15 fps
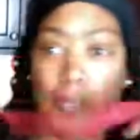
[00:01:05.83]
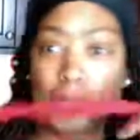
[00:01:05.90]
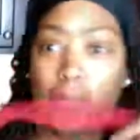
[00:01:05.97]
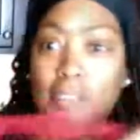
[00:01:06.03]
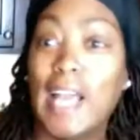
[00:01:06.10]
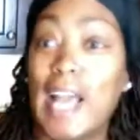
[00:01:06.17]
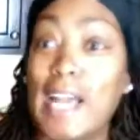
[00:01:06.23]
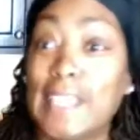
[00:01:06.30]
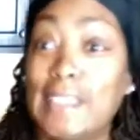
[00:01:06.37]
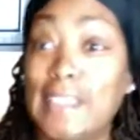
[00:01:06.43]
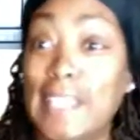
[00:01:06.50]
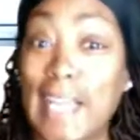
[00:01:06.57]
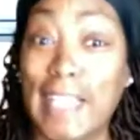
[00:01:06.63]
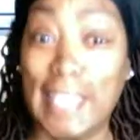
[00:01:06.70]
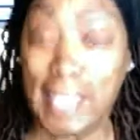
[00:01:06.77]
Hi,
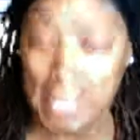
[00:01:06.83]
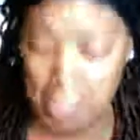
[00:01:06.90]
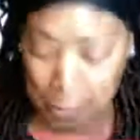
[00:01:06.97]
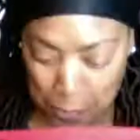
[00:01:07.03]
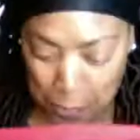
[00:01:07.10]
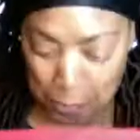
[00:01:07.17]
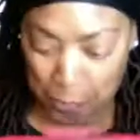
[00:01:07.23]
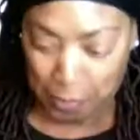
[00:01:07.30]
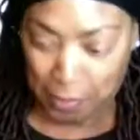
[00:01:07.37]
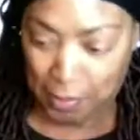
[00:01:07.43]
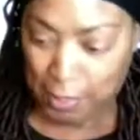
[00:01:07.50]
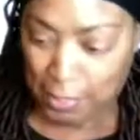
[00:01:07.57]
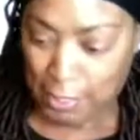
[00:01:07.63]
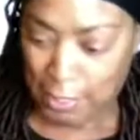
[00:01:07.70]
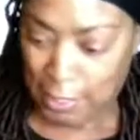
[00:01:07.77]
Jackie.
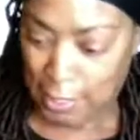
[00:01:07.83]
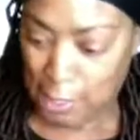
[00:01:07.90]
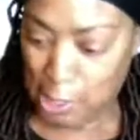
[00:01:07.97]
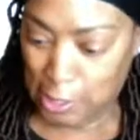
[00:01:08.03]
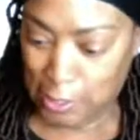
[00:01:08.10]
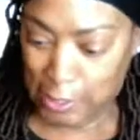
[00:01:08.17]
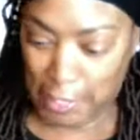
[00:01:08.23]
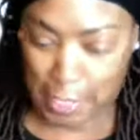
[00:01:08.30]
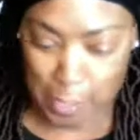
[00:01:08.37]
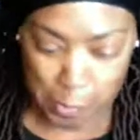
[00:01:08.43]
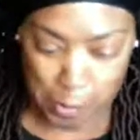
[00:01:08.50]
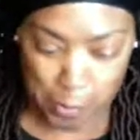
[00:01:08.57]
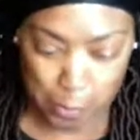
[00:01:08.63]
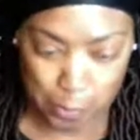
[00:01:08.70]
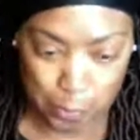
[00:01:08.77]
Look, I'm
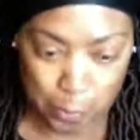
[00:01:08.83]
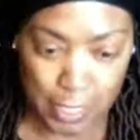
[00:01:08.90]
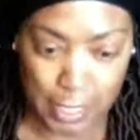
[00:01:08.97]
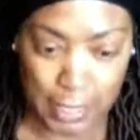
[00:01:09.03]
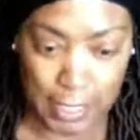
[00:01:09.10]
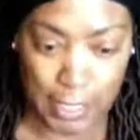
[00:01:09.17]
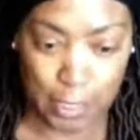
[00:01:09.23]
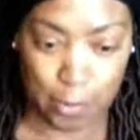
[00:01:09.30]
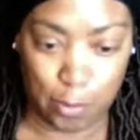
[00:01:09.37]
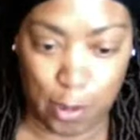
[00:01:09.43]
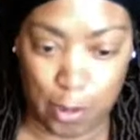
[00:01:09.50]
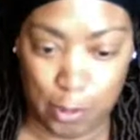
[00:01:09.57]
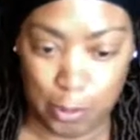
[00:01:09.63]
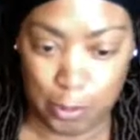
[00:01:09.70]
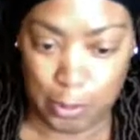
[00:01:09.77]
going to make these
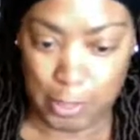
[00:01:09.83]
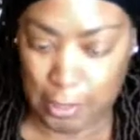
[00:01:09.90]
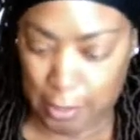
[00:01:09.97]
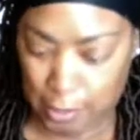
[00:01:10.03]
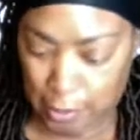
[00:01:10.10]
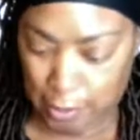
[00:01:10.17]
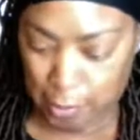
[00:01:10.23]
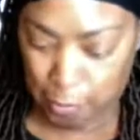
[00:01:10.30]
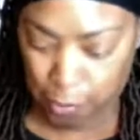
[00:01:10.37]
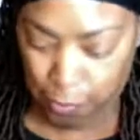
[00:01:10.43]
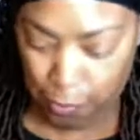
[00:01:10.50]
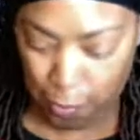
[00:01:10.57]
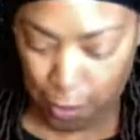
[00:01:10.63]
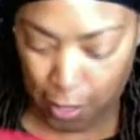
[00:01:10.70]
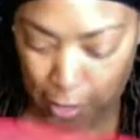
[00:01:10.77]
rolls
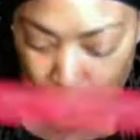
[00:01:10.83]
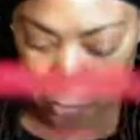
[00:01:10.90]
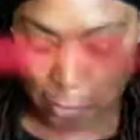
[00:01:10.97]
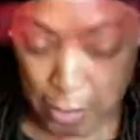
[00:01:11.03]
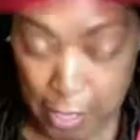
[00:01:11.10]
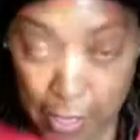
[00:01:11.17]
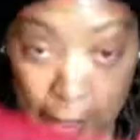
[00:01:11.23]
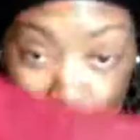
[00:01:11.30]
before I do my